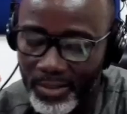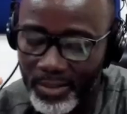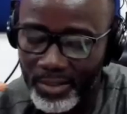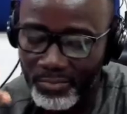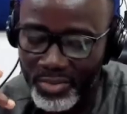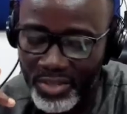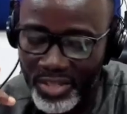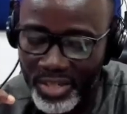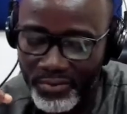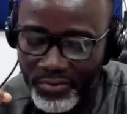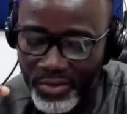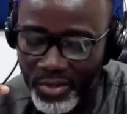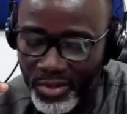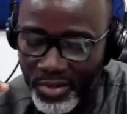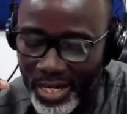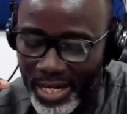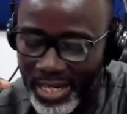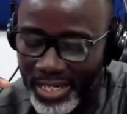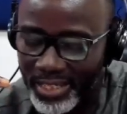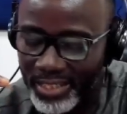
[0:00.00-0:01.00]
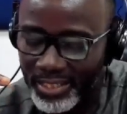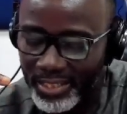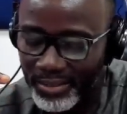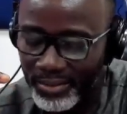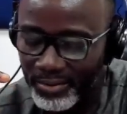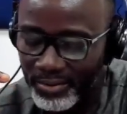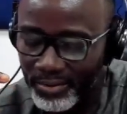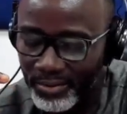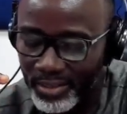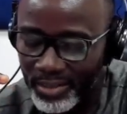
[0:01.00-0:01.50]
behavioral
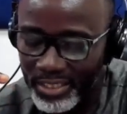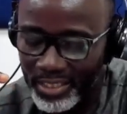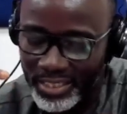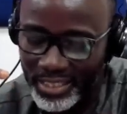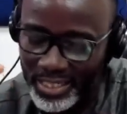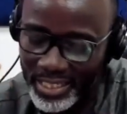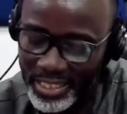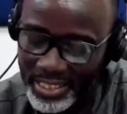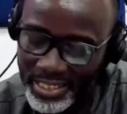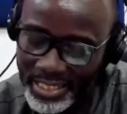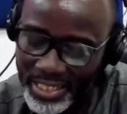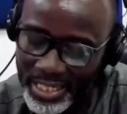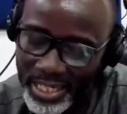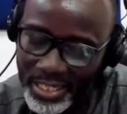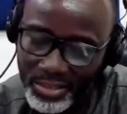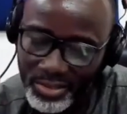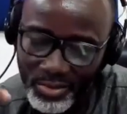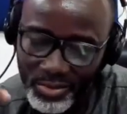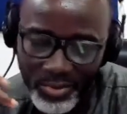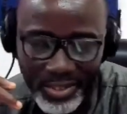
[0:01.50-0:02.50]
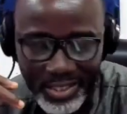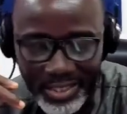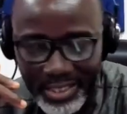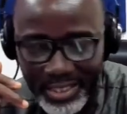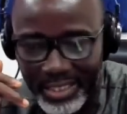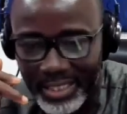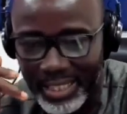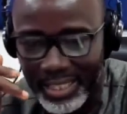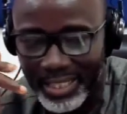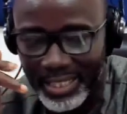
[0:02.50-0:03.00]
in nature? Do we see
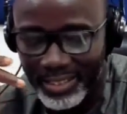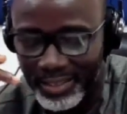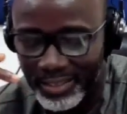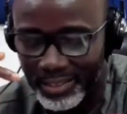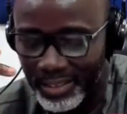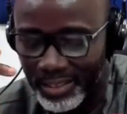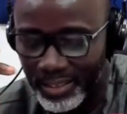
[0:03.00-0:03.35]
it as